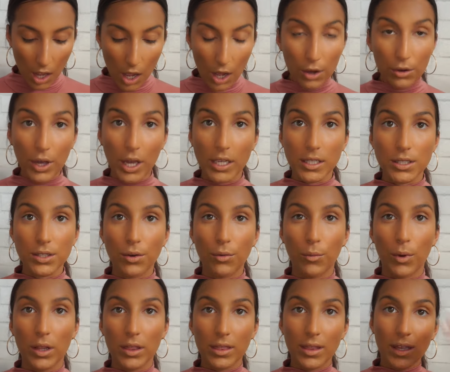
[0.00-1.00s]
Okay, so
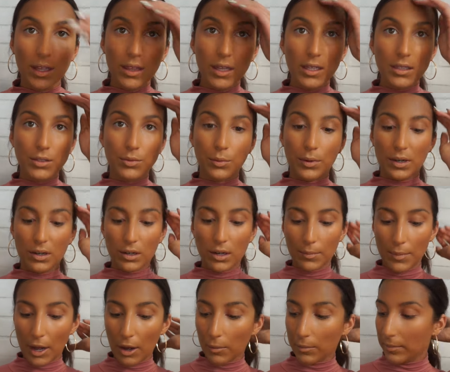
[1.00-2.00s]
one thing that's weird
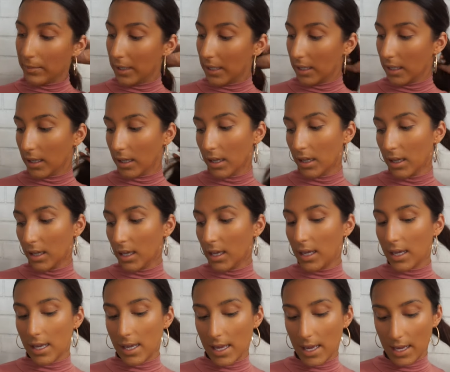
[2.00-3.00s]
about me
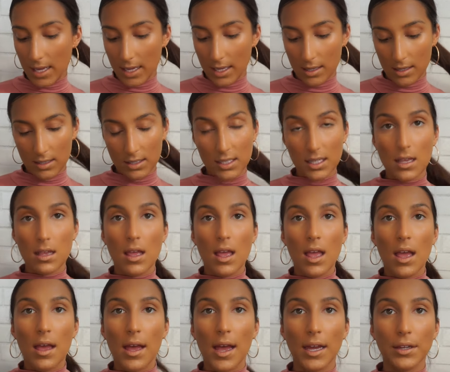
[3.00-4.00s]
is
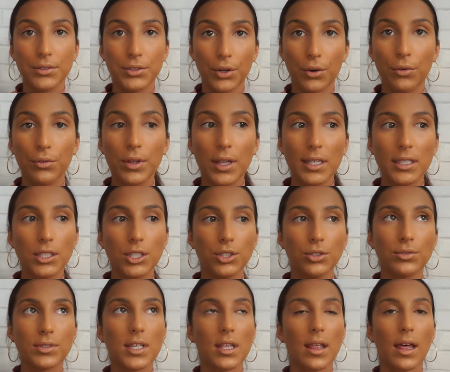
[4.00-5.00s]
I don't like to
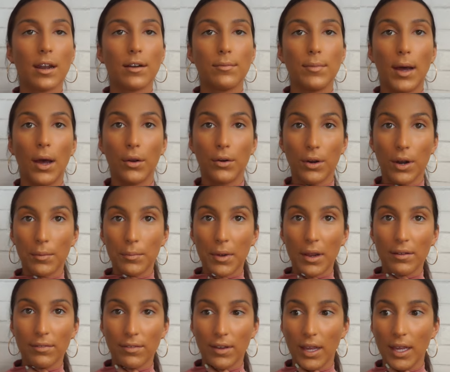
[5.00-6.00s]
use a lot of powder on
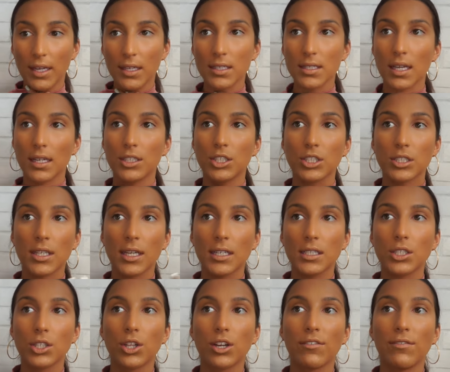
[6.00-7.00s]
my face. I just like
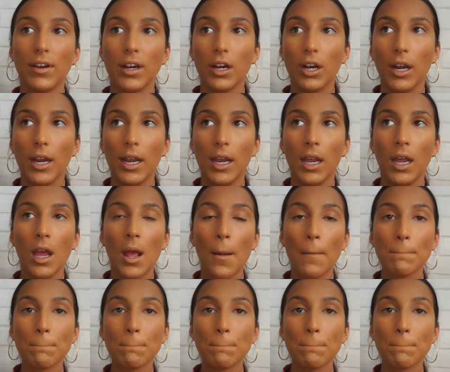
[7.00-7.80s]
to look very